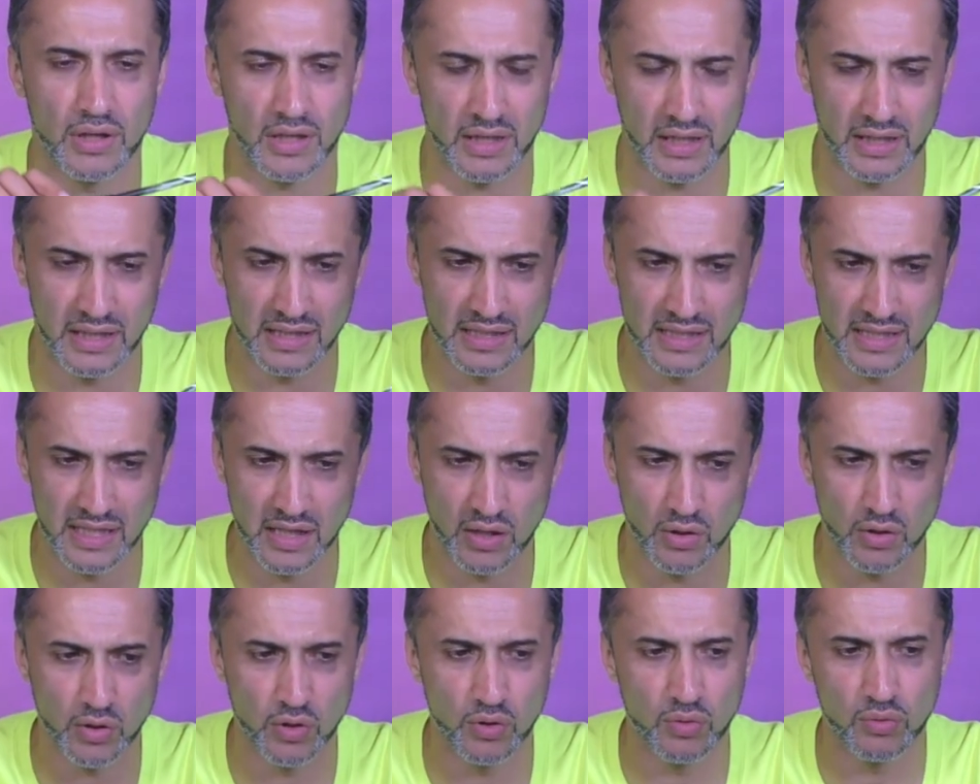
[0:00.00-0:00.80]
And I can
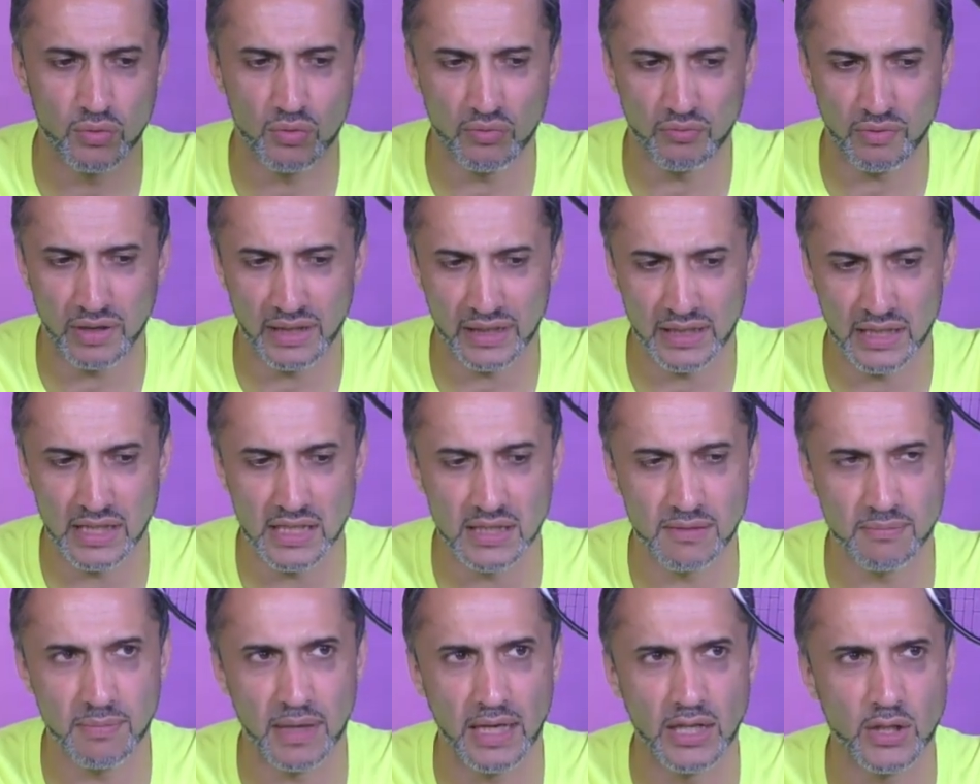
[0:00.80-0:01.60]
tell you the racket
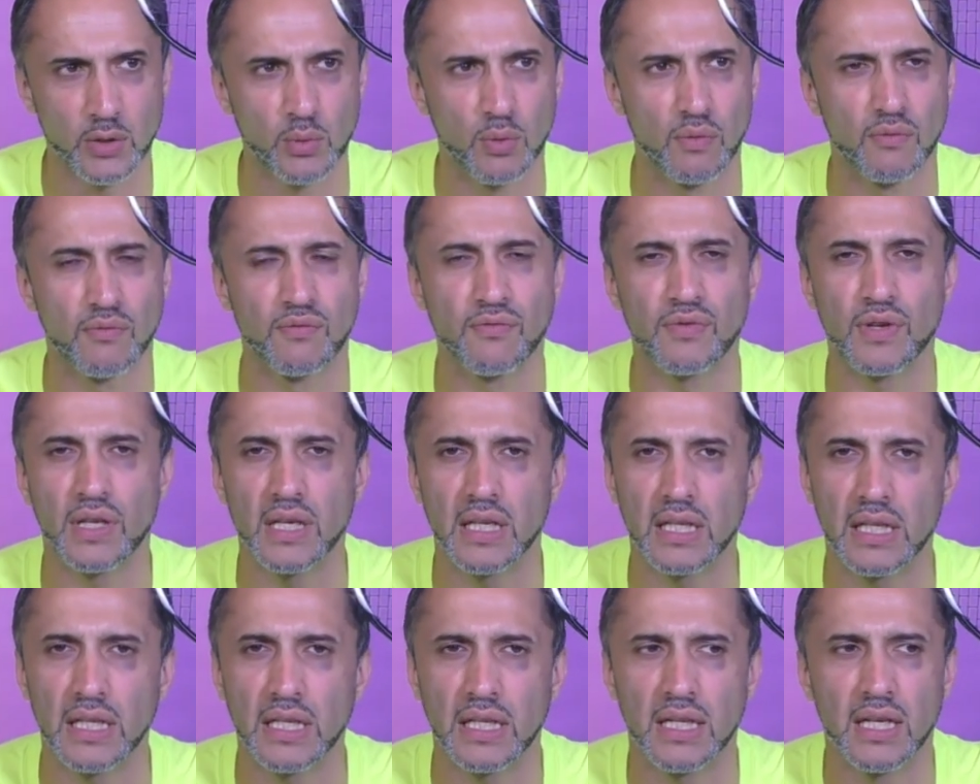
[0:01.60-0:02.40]
is made to a
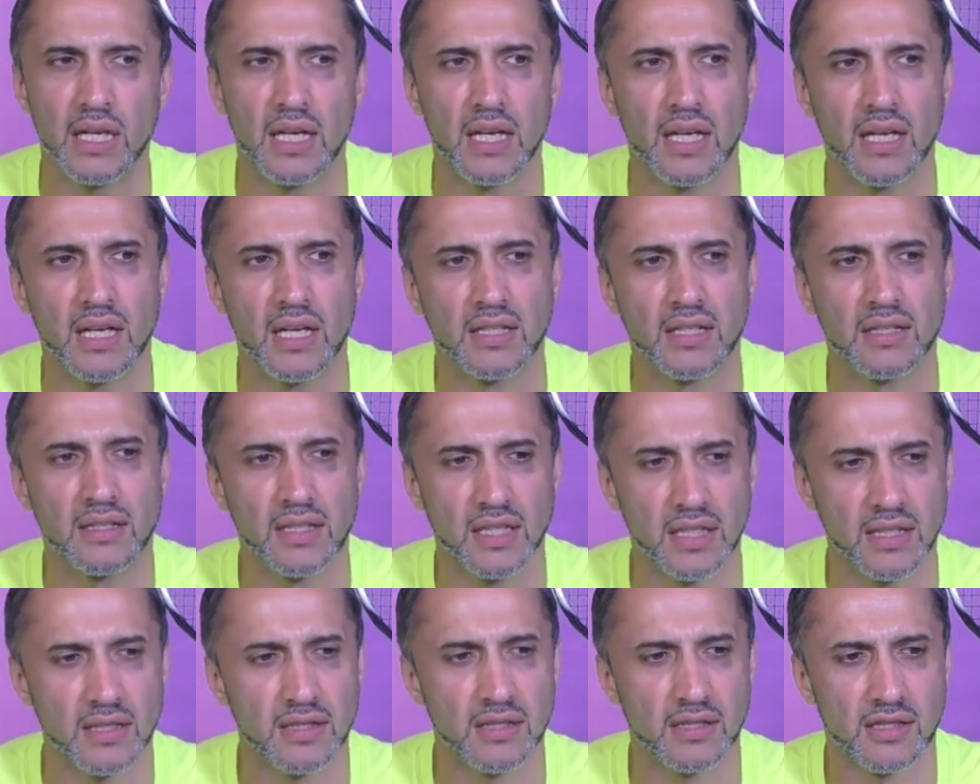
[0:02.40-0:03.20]
really
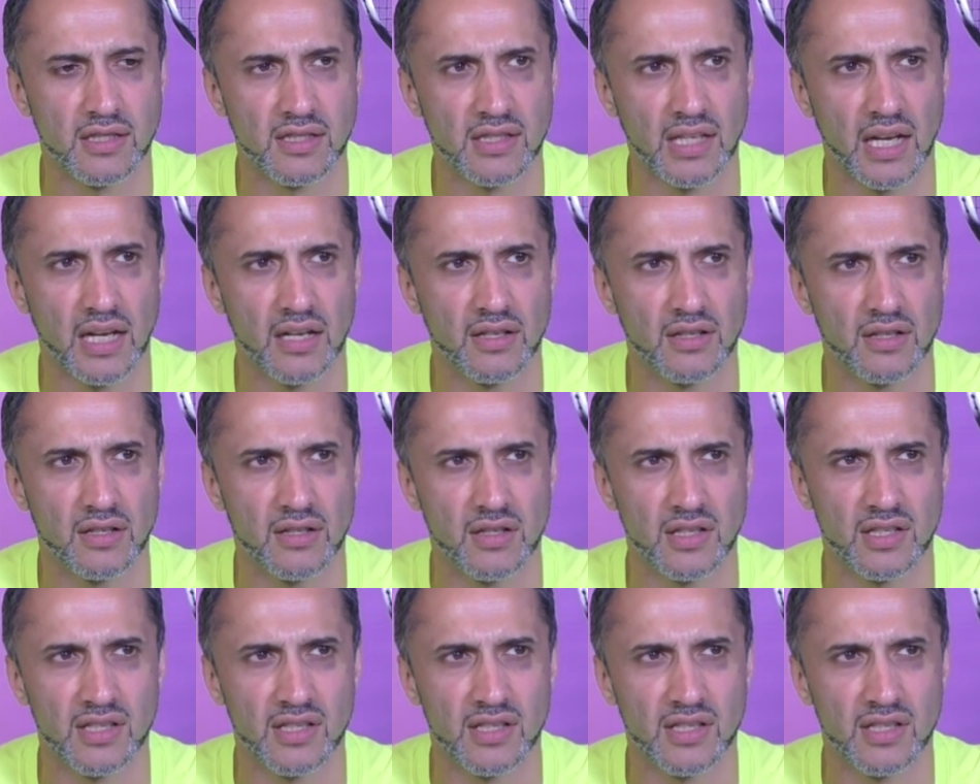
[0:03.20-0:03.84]
decent standard.